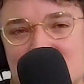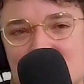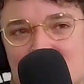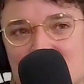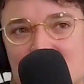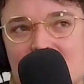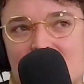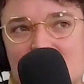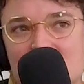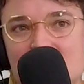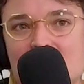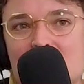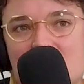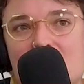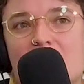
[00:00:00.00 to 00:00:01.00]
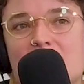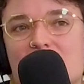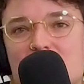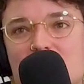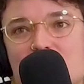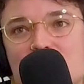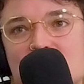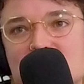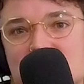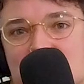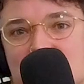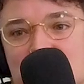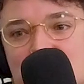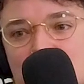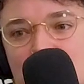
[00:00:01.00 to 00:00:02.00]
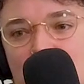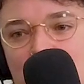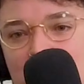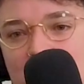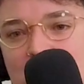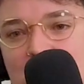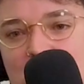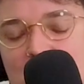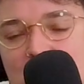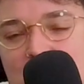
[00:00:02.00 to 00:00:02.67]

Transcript: but I think if we stick to our mandate